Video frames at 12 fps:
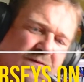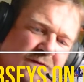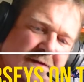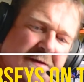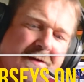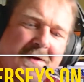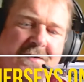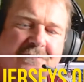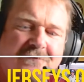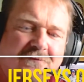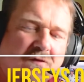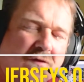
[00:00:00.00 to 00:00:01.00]

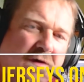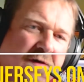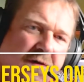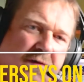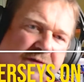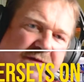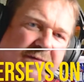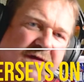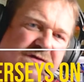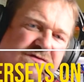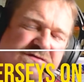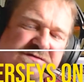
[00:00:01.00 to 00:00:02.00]
for On the
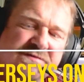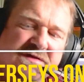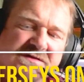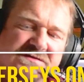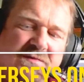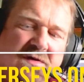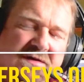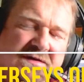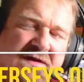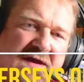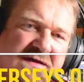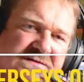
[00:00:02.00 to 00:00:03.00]
Bench with Beaks
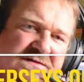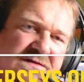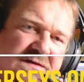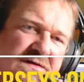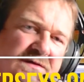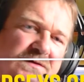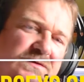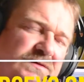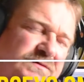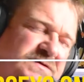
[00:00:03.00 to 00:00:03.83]
podcast and their YouTube